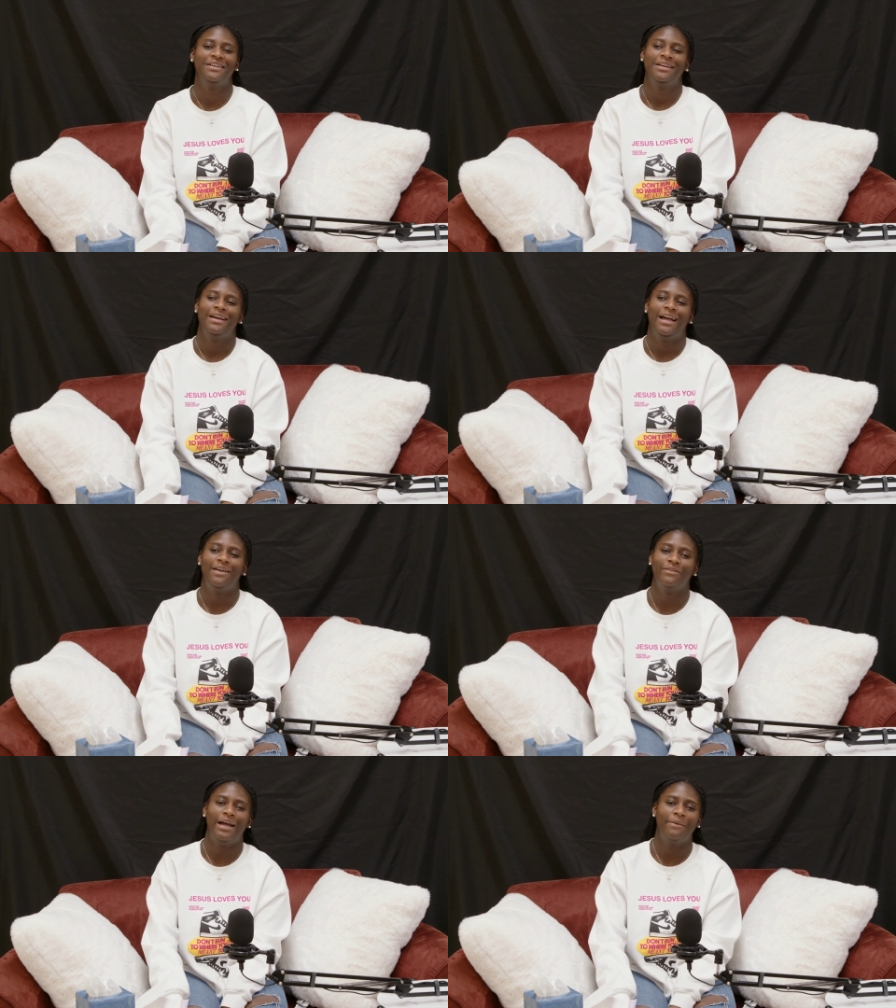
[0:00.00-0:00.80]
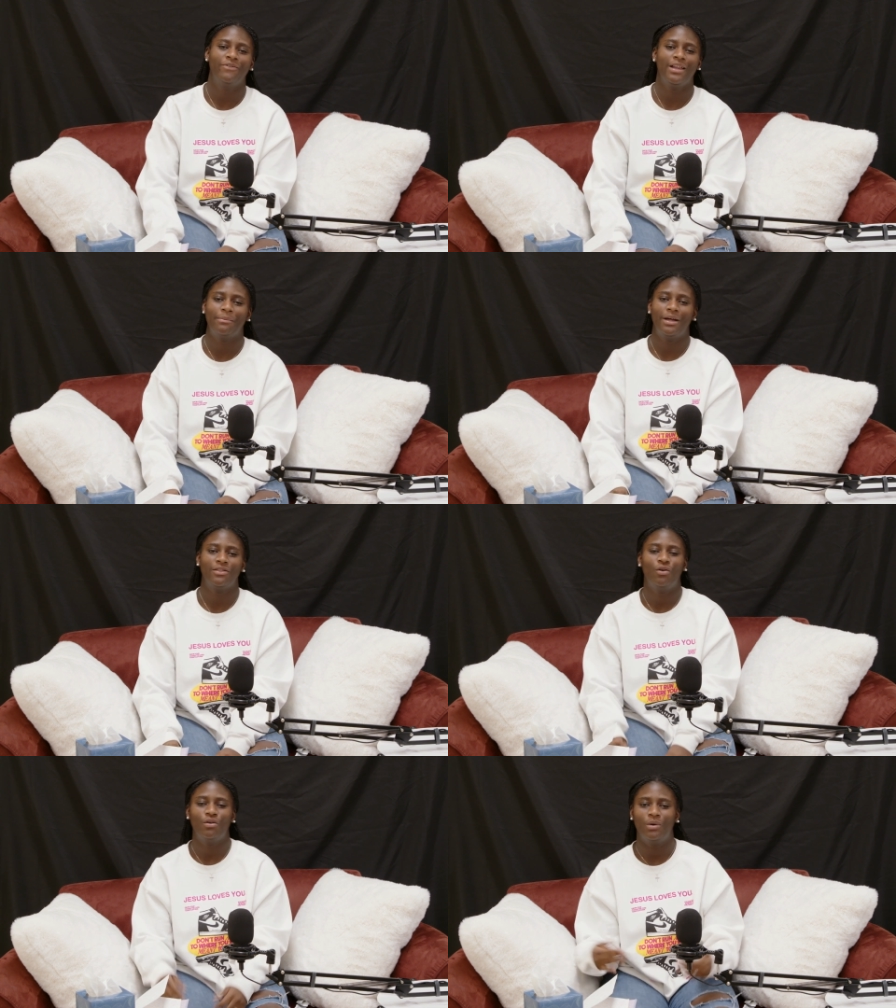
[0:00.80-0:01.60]
I feel like I'm not the
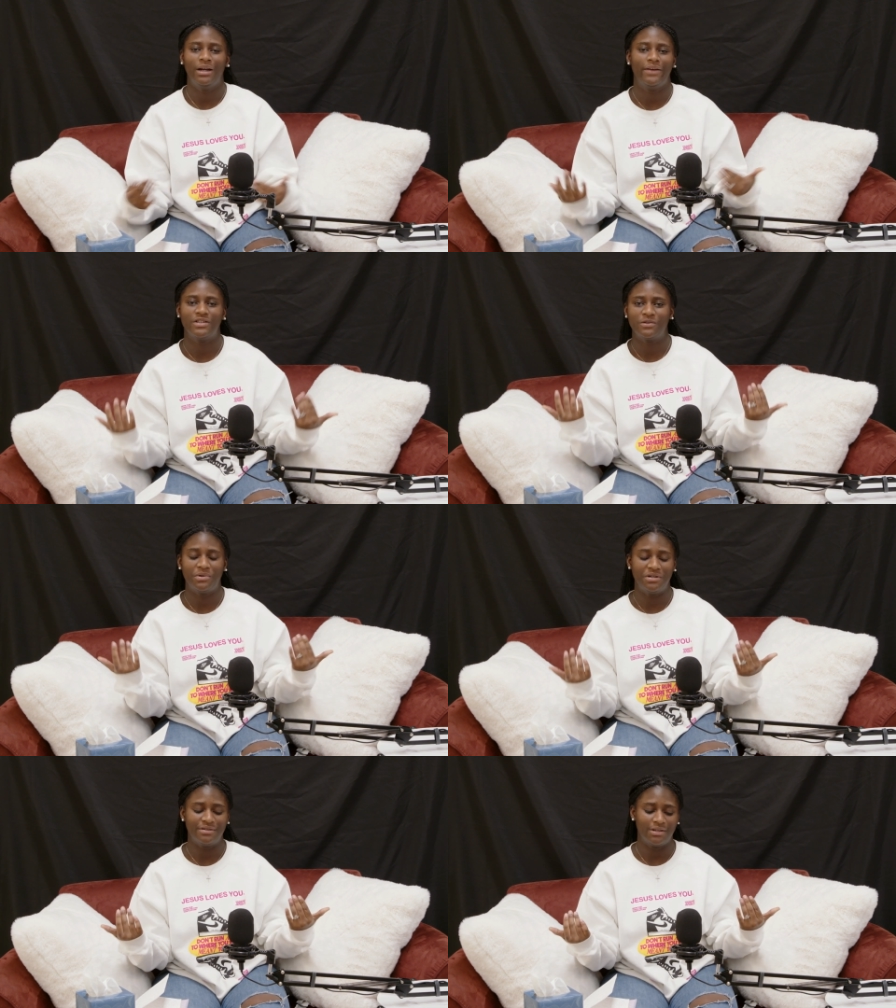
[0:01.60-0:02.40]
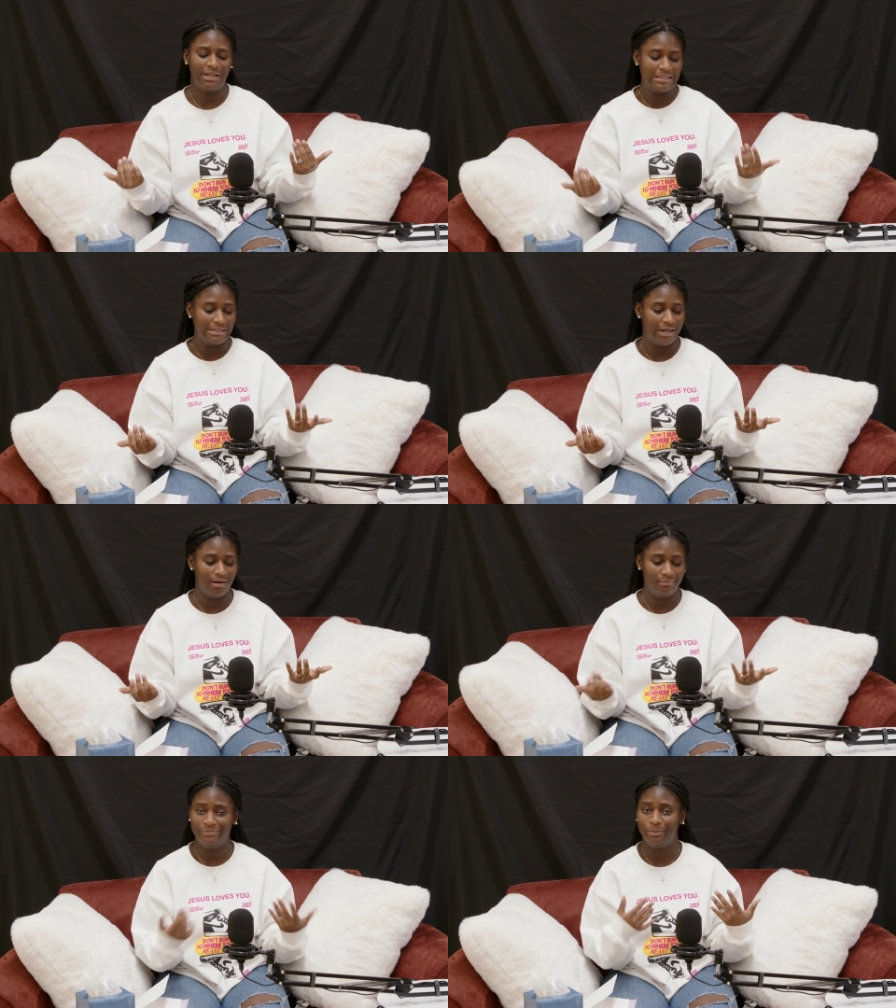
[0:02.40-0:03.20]
only one that have experienced
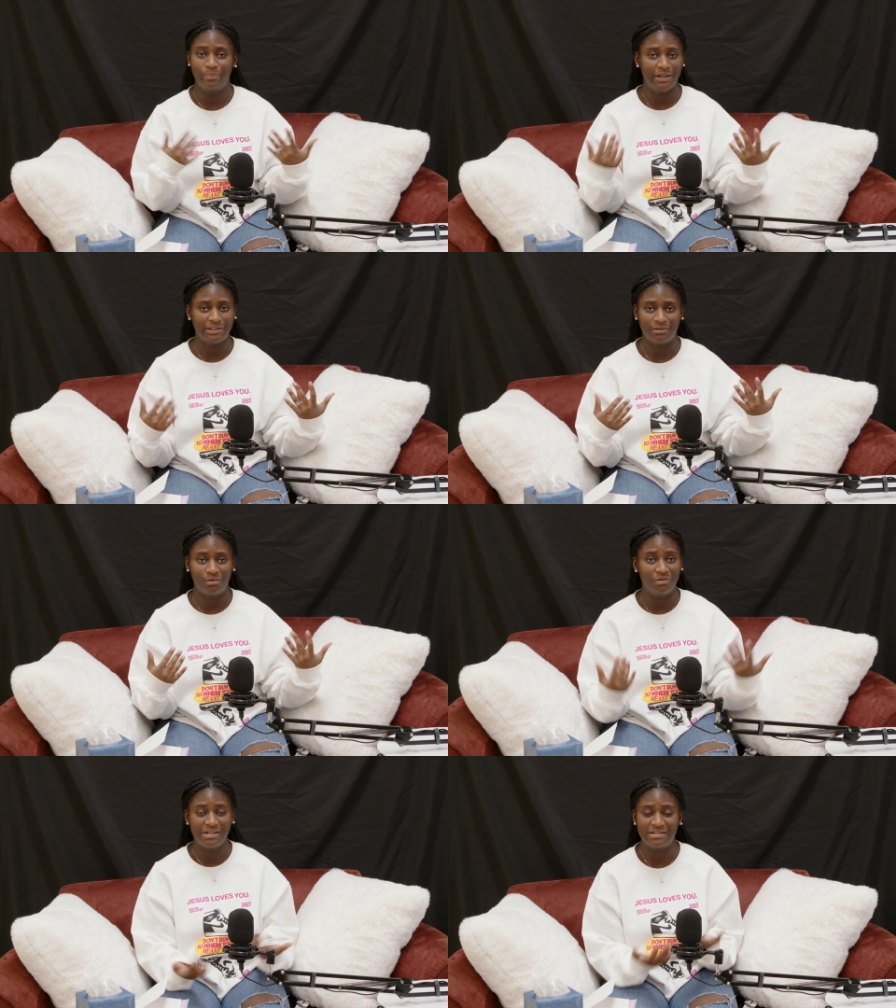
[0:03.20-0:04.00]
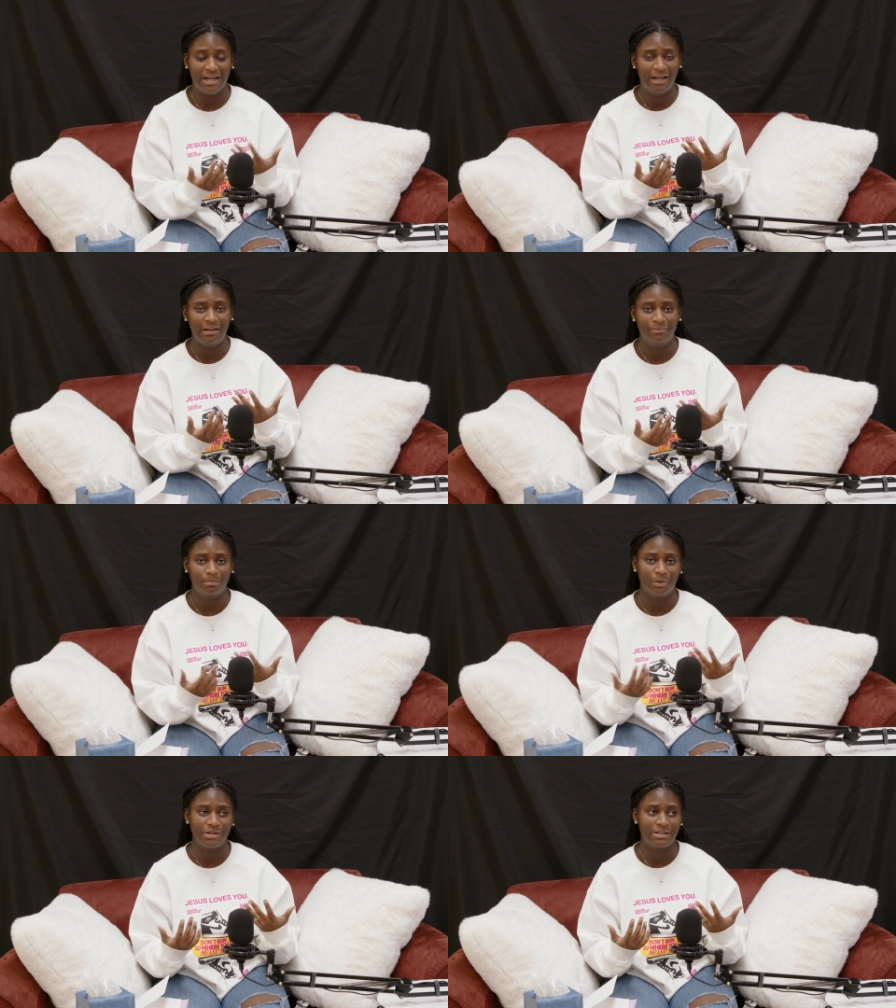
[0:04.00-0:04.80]
depression or anxiety
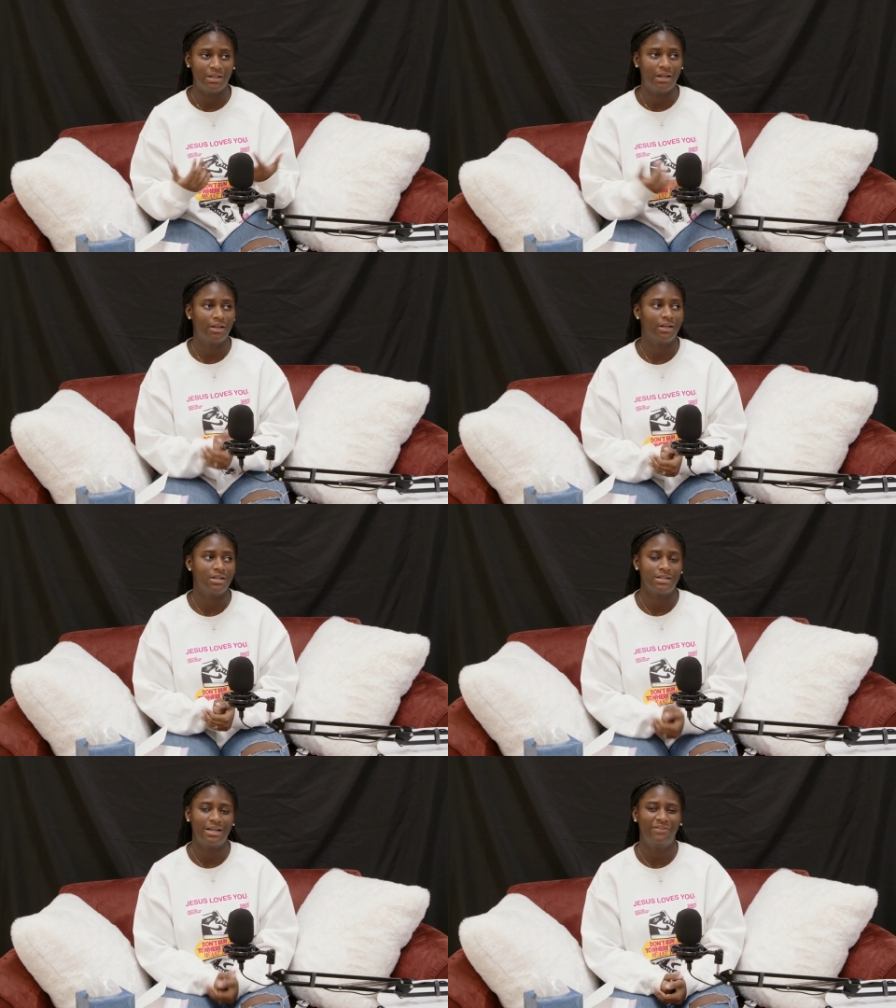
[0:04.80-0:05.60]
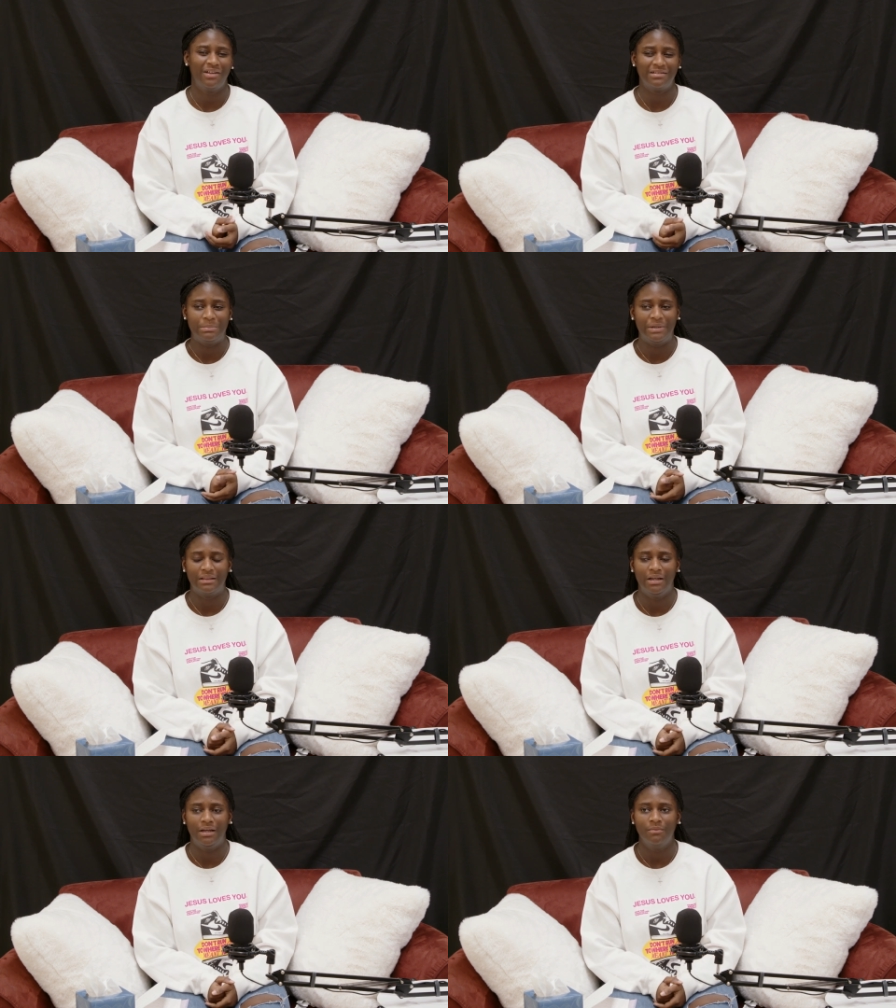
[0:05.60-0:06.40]
personally, because I feel like it's a big
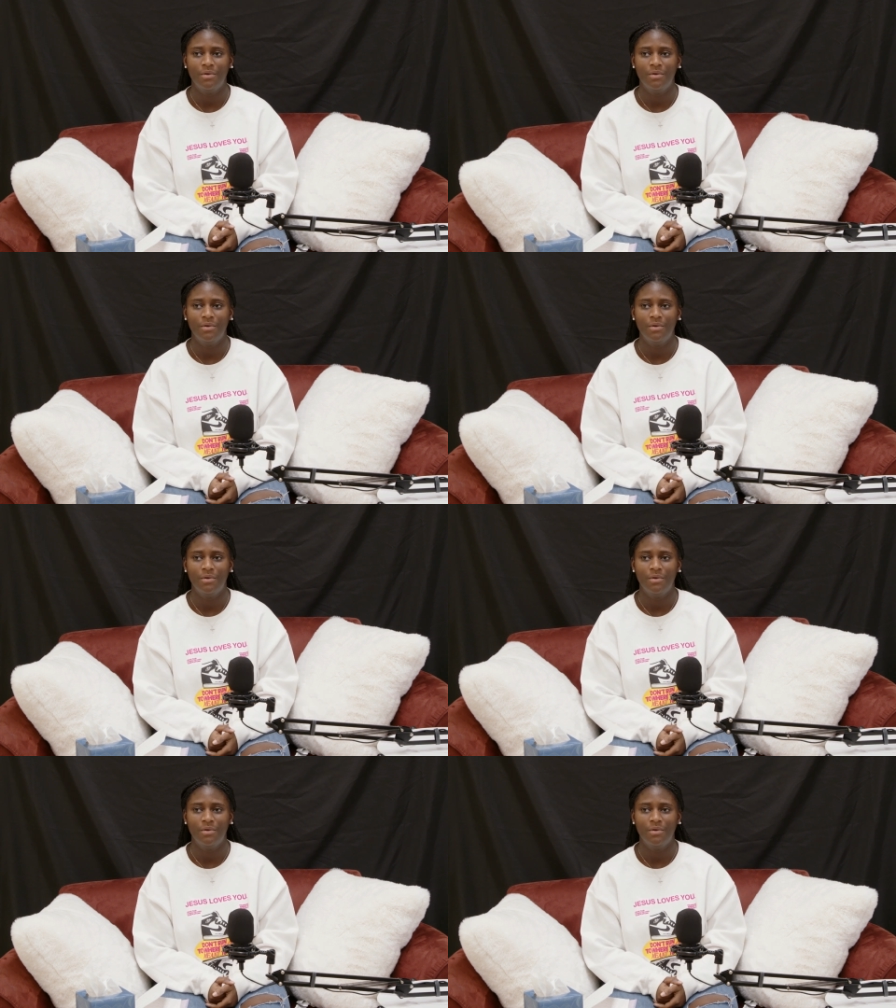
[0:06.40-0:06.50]
thing.